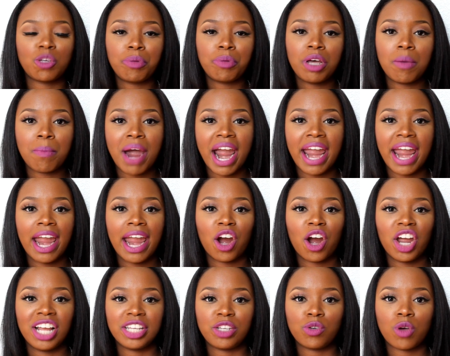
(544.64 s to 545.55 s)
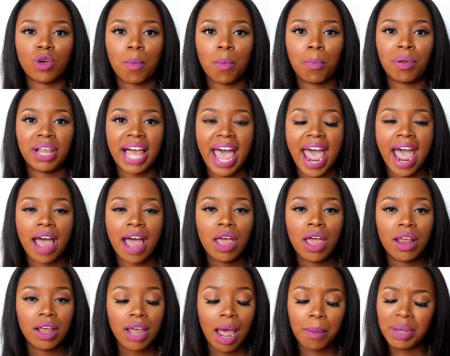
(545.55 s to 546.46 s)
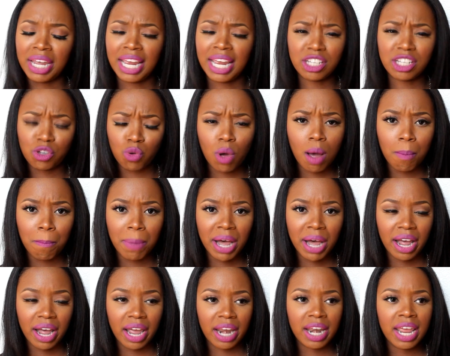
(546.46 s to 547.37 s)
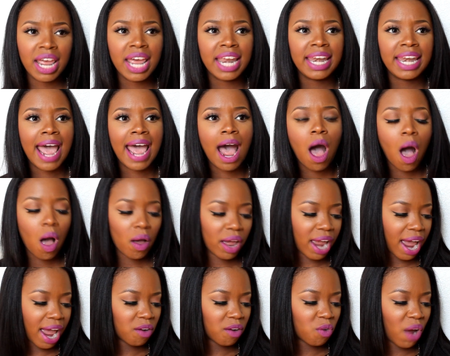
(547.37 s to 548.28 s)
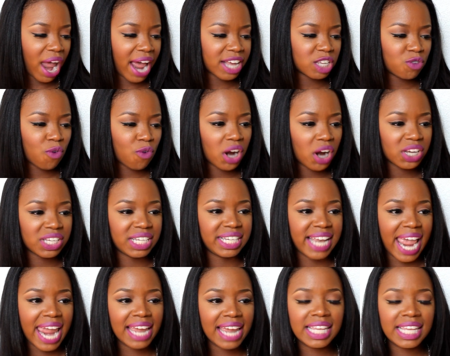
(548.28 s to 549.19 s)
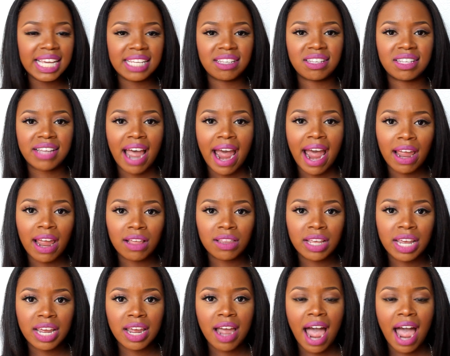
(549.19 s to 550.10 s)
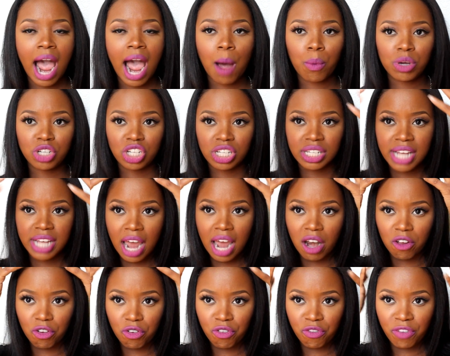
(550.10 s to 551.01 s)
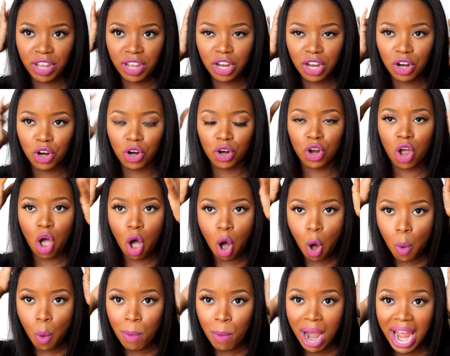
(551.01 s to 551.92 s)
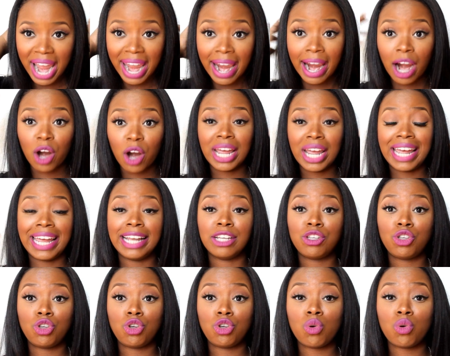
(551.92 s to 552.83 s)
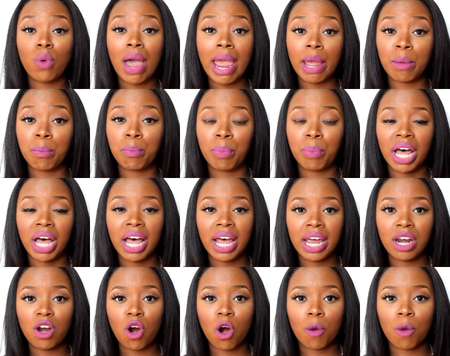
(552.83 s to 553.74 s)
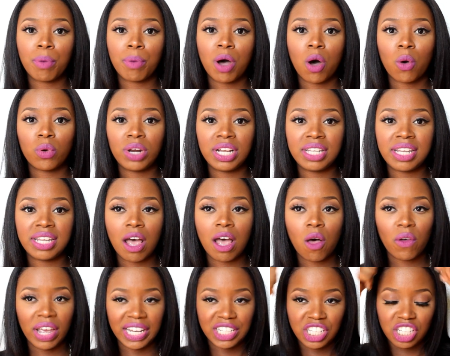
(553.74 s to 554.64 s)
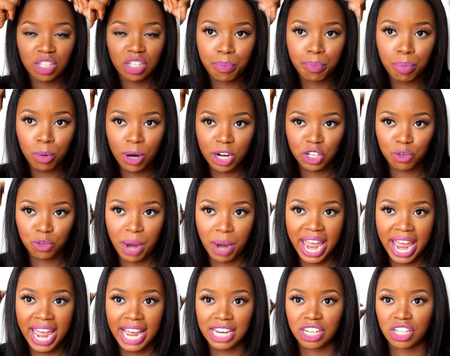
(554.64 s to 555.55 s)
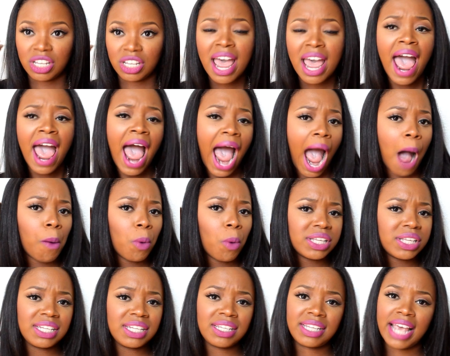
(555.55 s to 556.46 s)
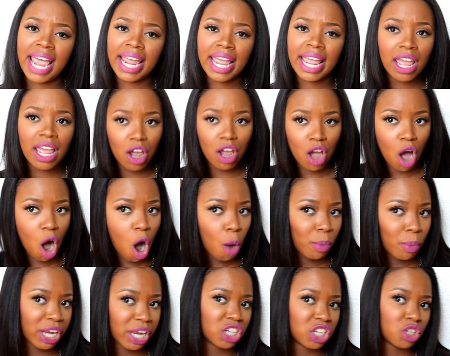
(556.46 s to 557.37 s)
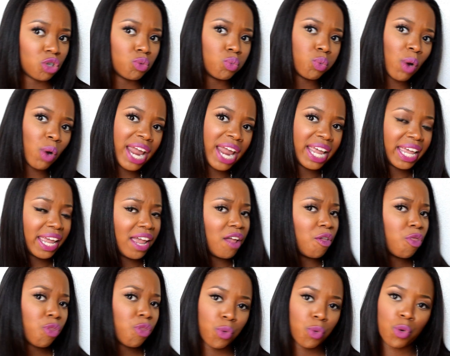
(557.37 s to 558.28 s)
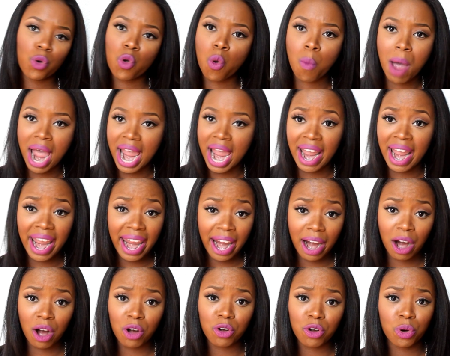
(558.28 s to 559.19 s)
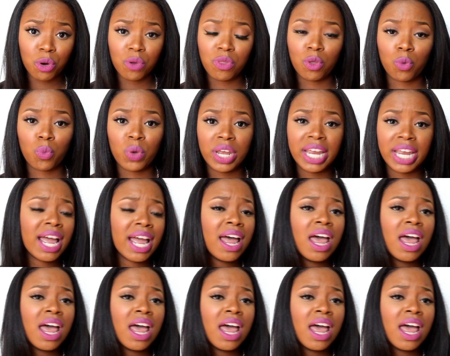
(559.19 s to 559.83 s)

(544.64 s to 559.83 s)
put my hair into a into a bun. Now, as far as daily styling, I would just kind of finger comb my hair into a bun or ponytail and just brush my edges. I wasn't taking a comb and just raking through my hair during the week.